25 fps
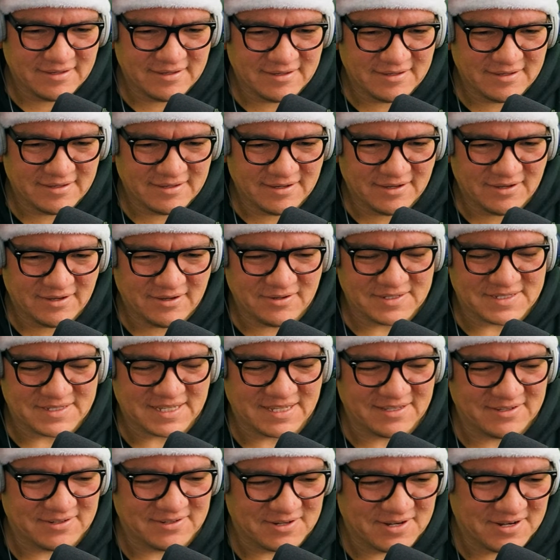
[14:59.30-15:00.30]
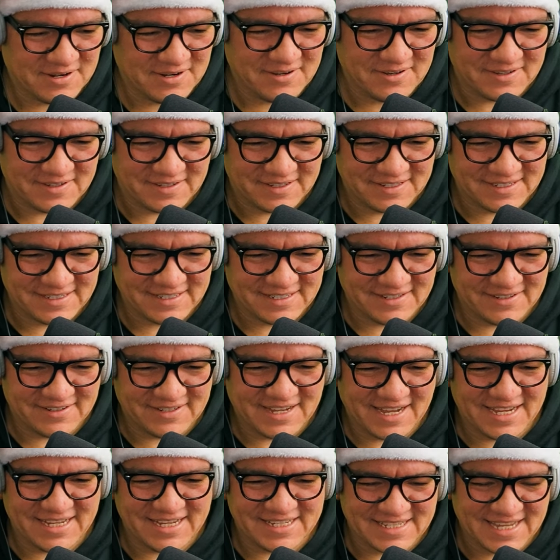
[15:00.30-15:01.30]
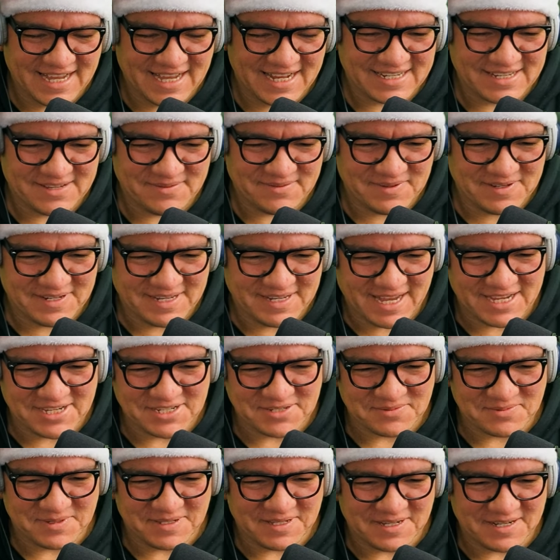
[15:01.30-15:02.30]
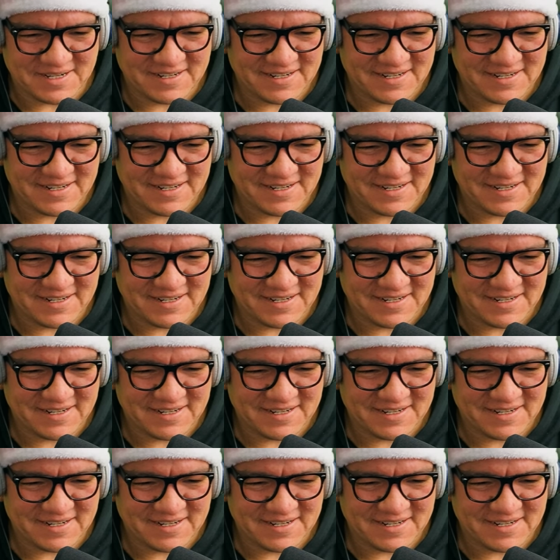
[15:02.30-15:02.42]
Oh, it's a little girl. Okay, he's gotten communication with her.